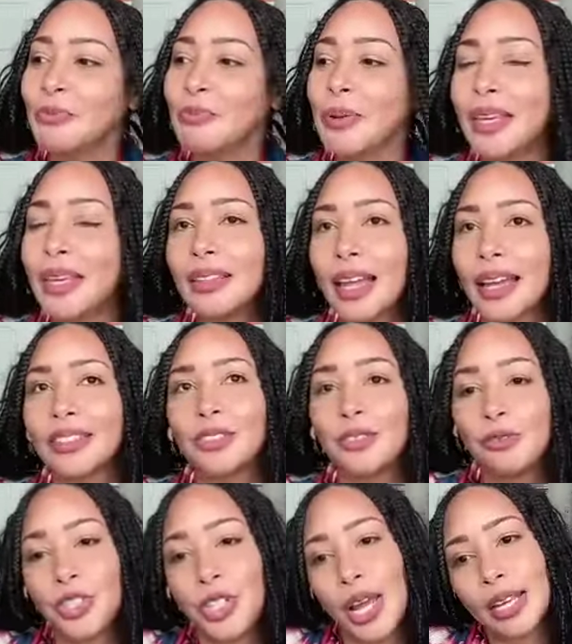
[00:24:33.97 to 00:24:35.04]
be like
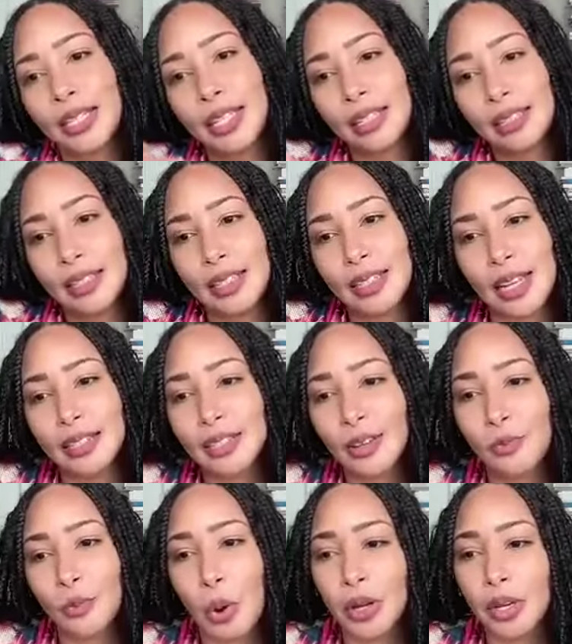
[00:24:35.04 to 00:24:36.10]
chasing this sense
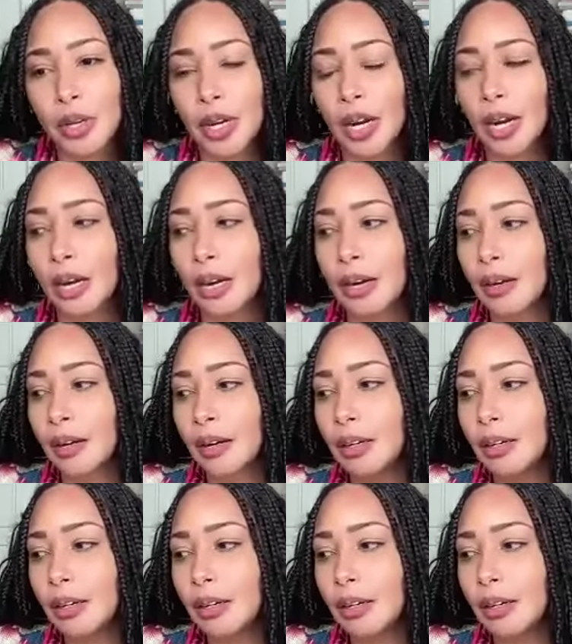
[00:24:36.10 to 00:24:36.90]
of wonder